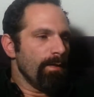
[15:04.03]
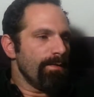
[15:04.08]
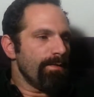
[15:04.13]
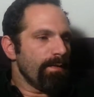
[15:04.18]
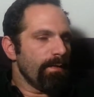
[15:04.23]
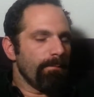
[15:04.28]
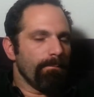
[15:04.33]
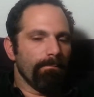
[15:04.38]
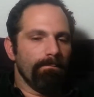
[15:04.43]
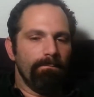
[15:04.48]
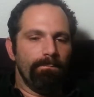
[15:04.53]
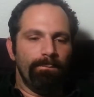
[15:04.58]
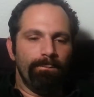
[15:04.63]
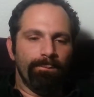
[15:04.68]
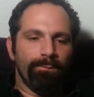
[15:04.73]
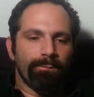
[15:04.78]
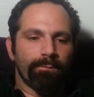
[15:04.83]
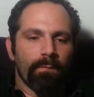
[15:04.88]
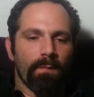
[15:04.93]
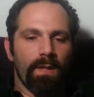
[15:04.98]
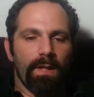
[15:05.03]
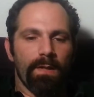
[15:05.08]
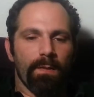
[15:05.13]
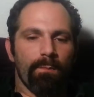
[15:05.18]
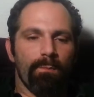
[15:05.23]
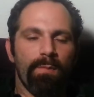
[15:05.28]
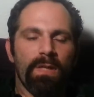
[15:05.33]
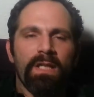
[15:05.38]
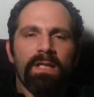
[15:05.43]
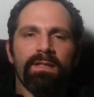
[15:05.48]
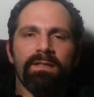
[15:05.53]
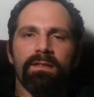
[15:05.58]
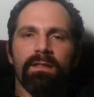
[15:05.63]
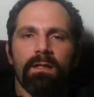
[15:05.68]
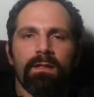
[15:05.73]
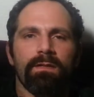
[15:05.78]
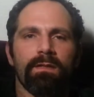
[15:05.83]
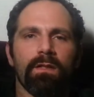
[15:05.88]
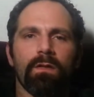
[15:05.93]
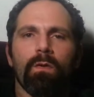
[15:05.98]
See, The biggest
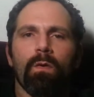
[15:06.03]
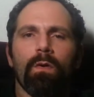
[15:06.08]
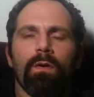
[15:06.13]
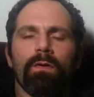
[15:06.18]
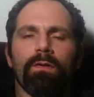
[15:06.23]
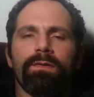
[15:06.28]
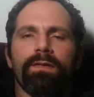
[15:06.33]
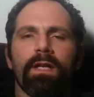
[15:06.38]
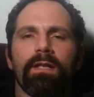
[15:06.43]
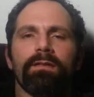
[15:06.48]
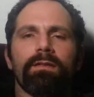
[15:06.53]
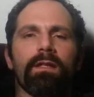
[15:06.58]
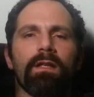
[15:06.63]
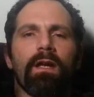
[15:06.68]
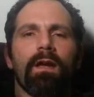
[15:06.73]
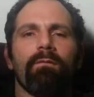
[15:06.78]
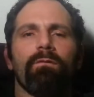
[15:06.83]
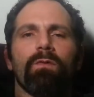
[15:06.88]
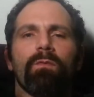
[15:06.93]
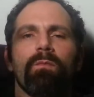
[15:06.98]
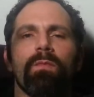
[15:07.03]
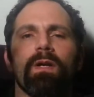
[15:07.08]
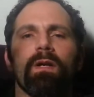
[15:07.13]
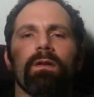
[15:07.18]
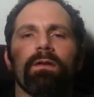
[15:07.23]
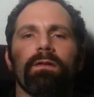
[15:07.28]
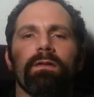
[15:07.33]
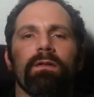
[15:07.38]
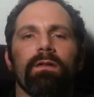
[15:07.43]
Tesla coil Tesla ever built,